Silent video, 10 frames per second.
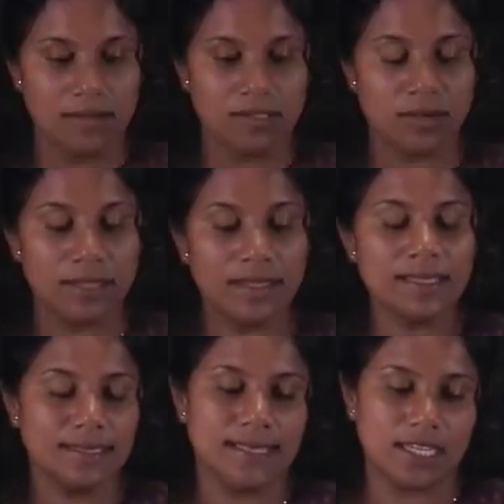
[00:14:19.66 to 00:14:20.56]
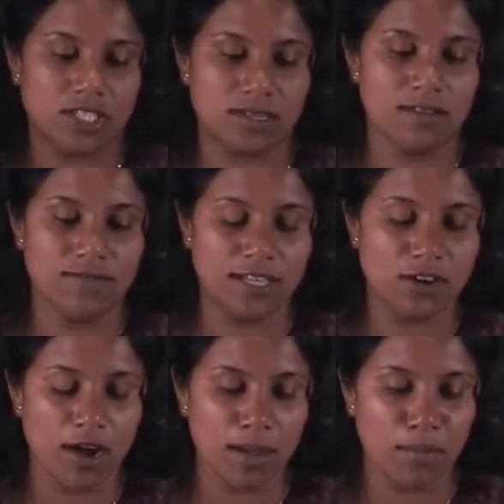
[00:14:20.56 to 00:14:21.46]
So in this section, we
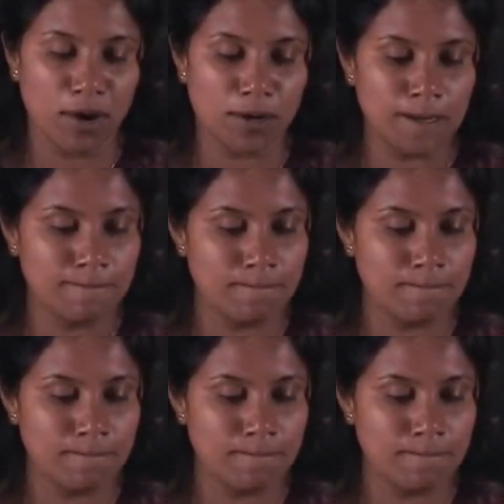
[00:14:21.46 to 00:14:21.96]
talk about